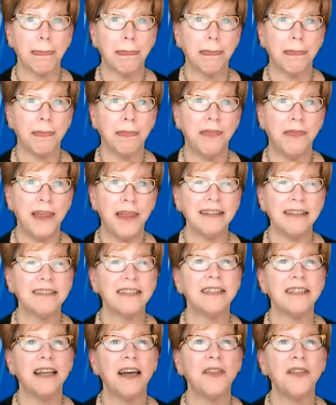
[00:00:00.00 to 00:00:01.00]
that's
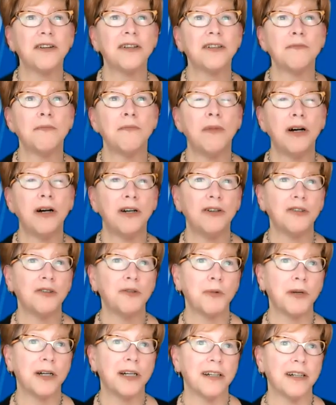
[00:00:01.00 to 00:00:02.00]
another
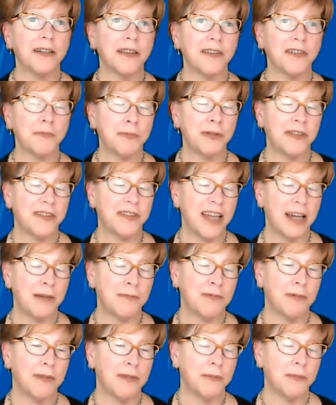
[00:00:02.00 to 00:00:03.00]
mode where
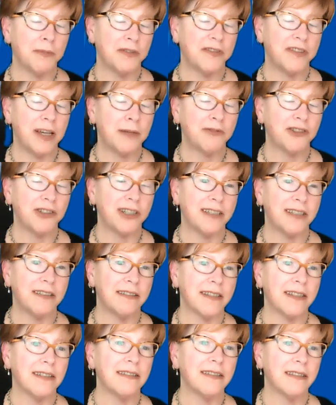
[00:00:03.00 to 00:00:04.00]
the perception
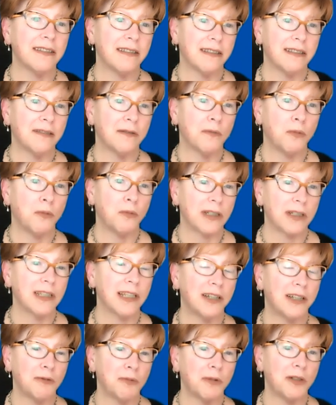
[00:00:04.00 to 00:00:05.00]
is that
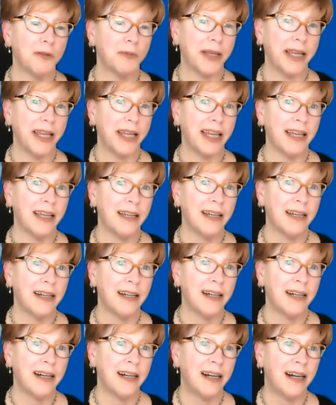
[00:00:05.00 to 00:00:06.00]
workload will be
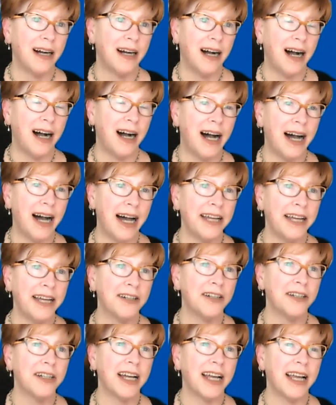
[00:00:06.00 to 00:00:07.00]

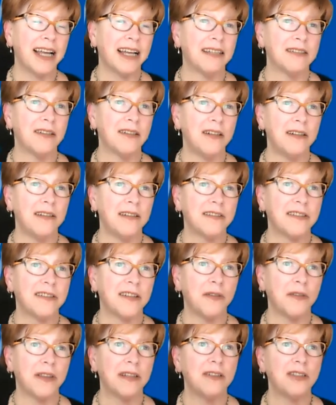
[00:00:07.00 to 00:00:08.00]
higher, and
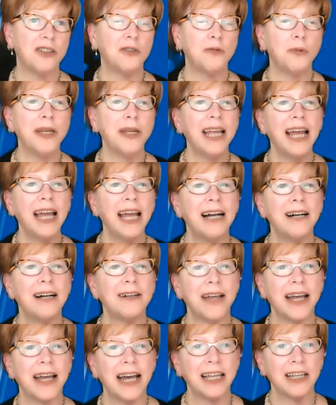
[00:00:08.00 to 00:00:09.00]
also that do we
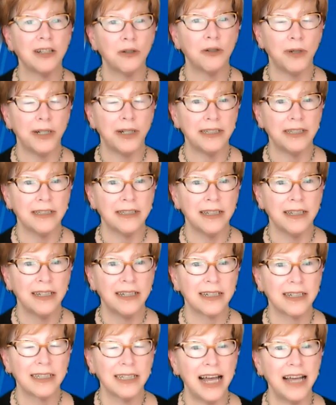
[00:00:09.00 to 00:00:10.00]
have adequate
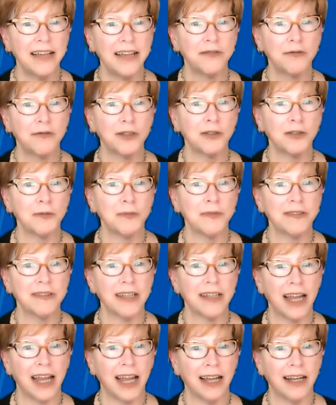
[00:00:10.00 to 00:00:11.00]
classrooms
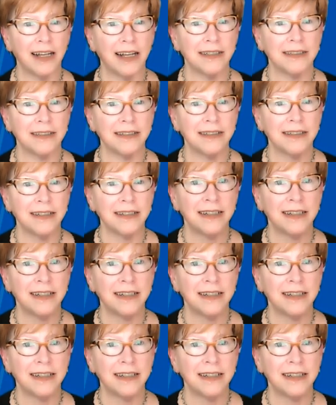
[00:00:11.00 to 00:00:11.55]
and